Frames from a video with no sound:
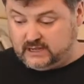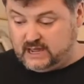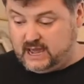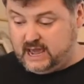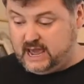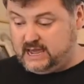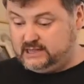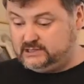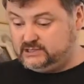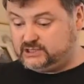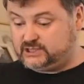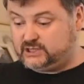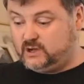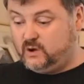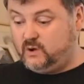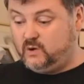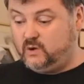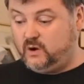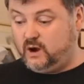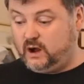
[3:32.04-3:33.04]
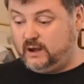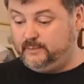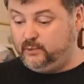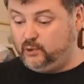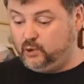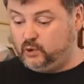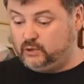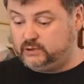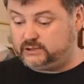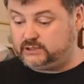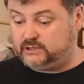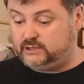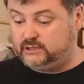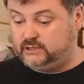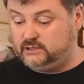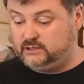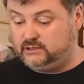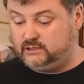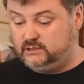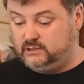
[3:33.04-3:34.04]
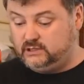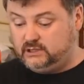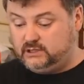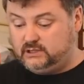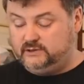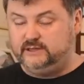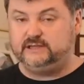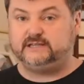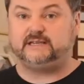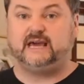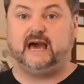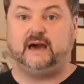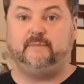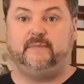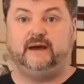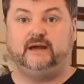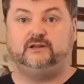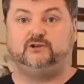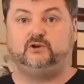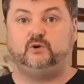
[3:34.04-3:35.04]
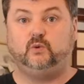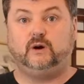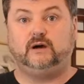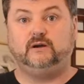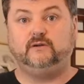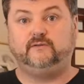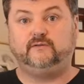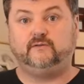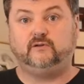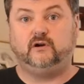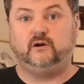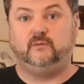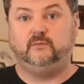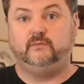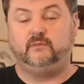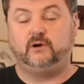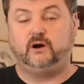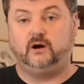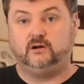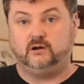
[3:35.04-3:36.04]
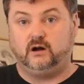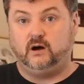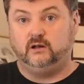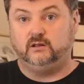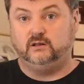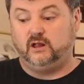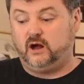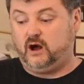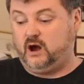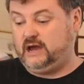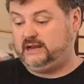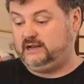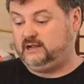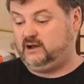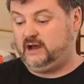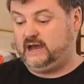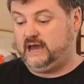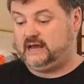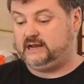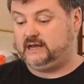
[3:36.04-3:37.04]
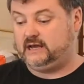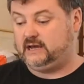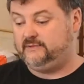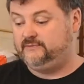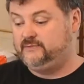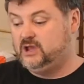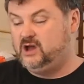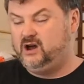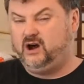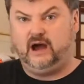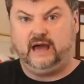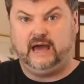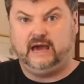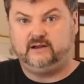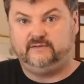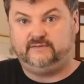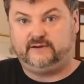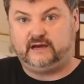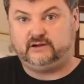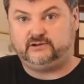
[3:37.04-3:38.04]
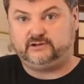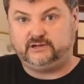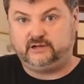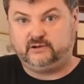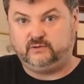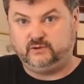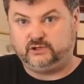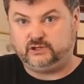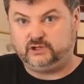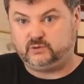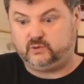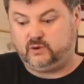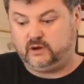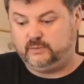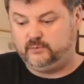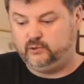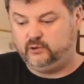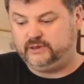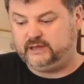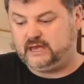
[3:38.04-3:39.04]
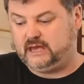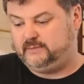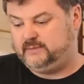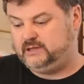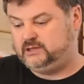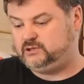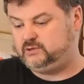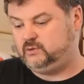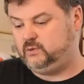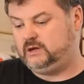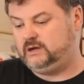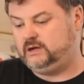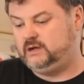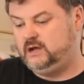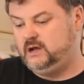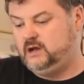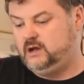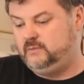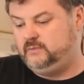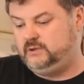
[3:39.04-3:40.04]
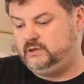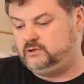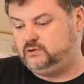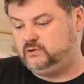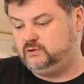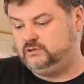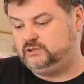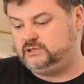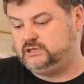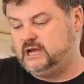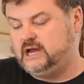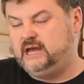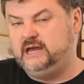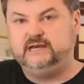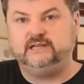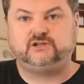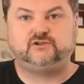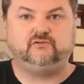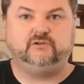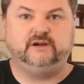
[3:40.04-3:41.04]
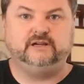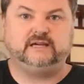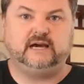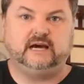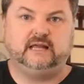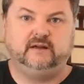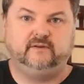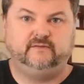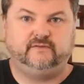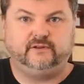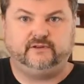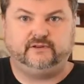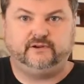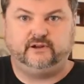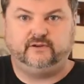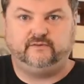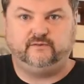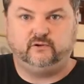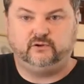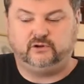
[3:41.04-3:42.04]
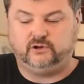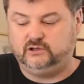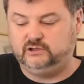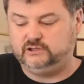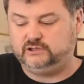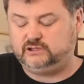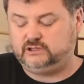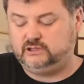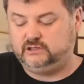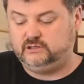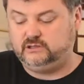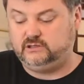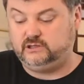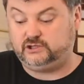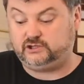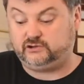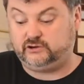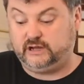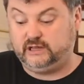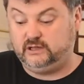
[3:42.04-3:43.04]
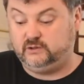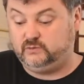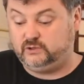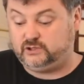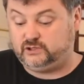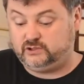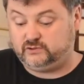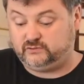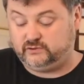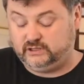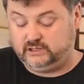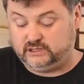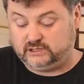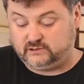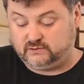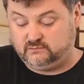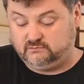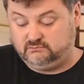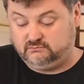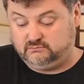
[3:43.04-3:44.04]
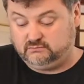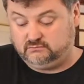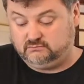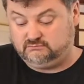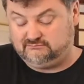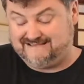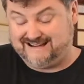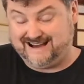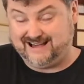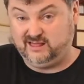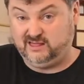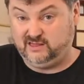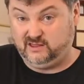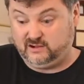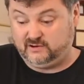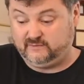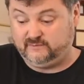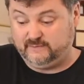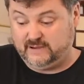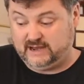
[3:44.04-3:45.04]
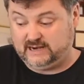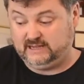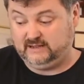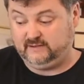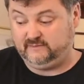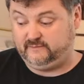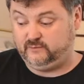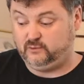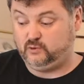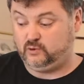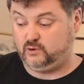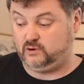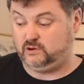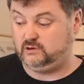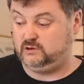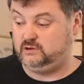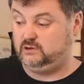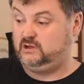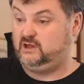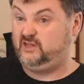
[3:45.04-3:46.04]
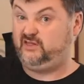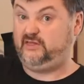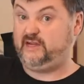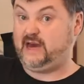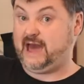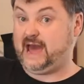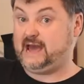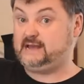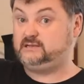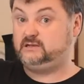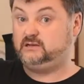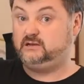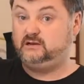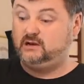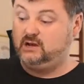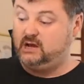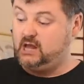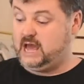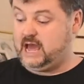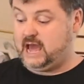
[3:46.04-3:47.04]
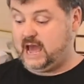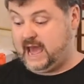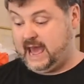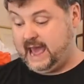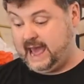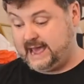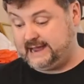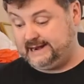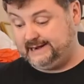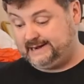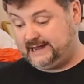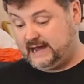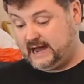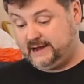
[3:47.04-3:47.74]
And so I bought this Kathmandu one from online, and I had a voucher, which is why I bought the Kathmandu one, because it's retailing for $34 Australian, which is really a lot of money for that. And